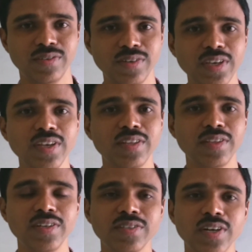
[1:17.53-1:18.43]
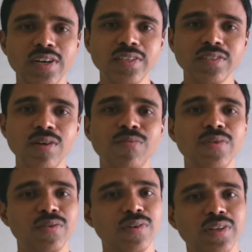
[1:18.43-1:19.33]
Okay, that is called as
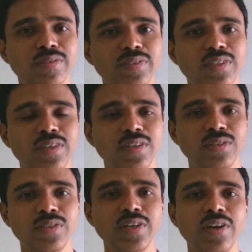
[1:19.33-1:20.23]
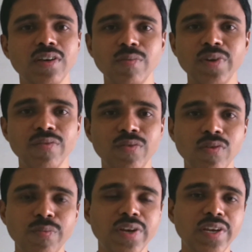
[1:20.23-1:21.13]
software only. So in the document, if
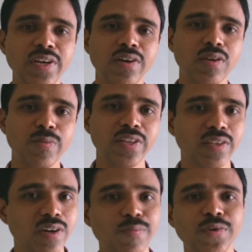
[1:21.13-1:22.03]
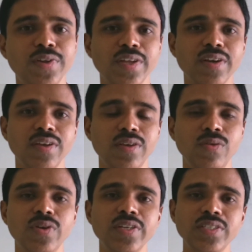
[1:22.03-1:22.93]
you open any document in the computer,
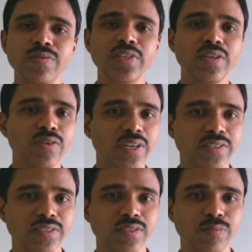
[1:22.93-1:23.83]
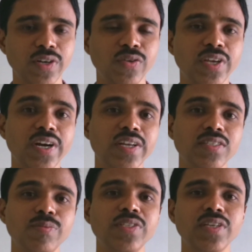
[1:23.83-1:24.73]
you can see with your eyes, but you cannot
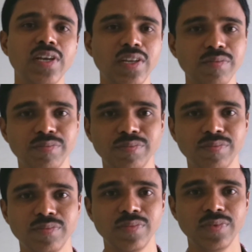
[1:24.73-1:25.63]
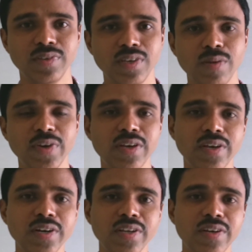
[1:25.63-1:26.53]
touch physically. Am I
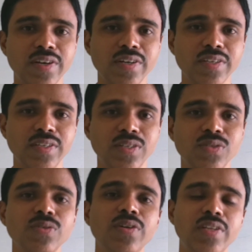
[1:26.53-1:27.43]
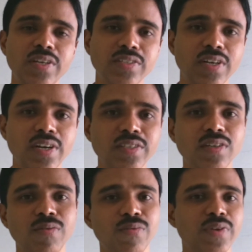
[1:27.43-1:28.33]
correct or not? So that is called as
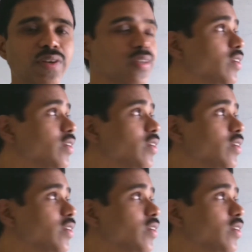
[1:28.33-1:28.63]
software.